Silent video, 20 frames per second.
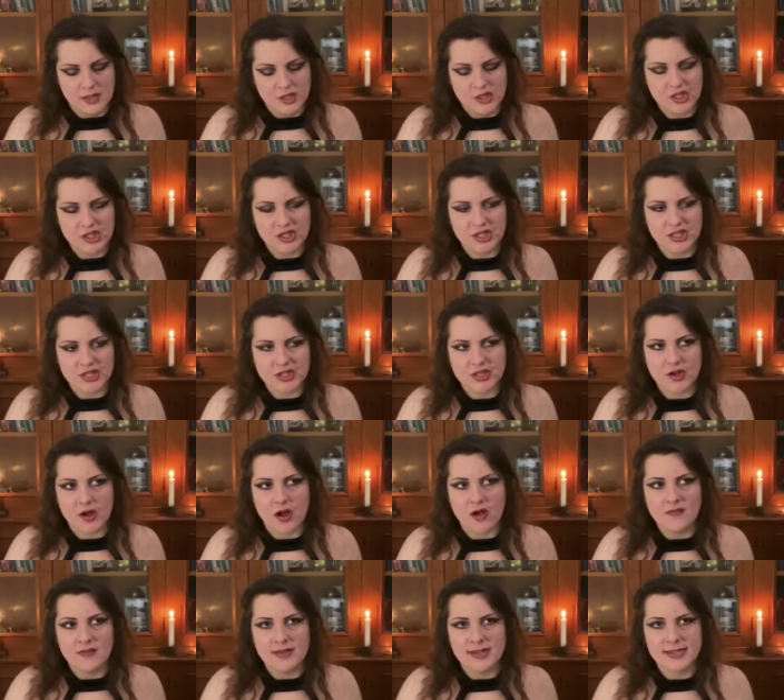She
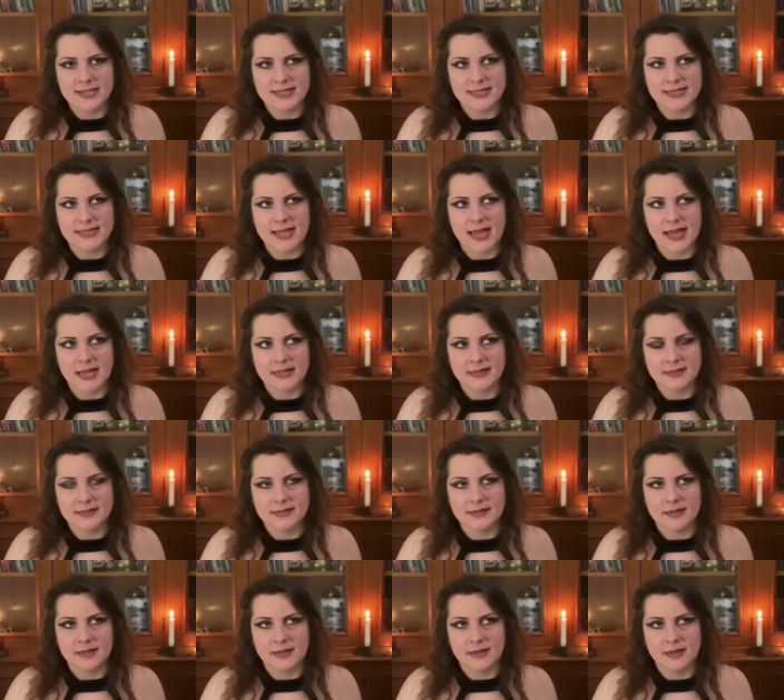discovers
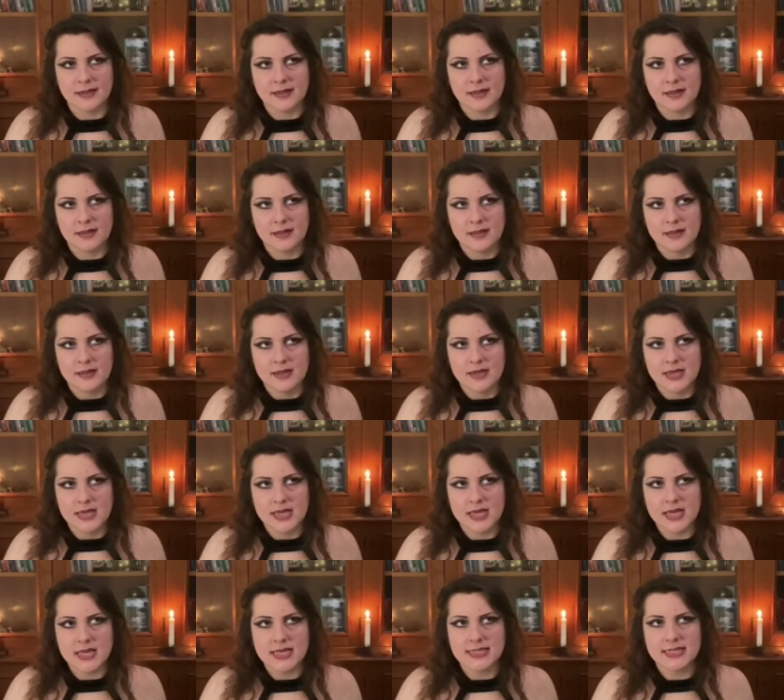that uh,
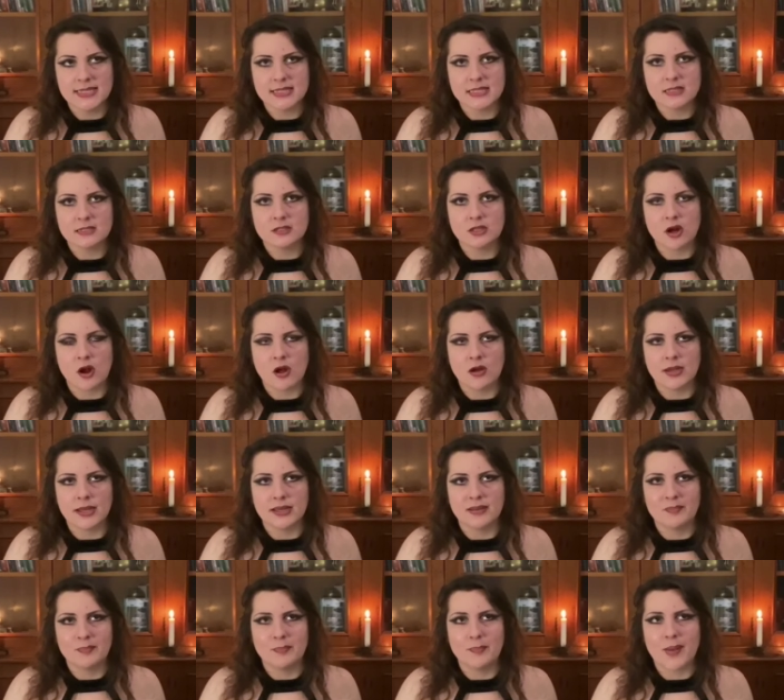he is a
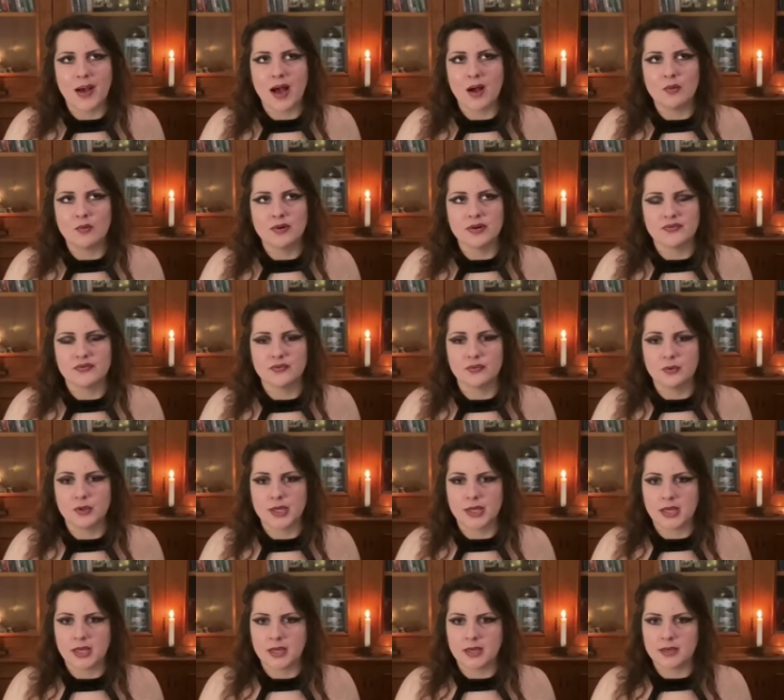strong and powerful
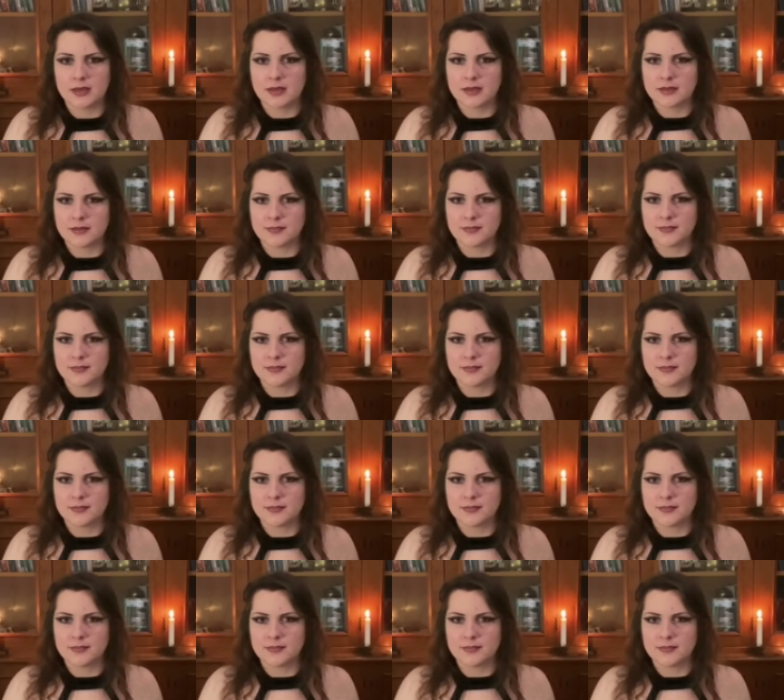king,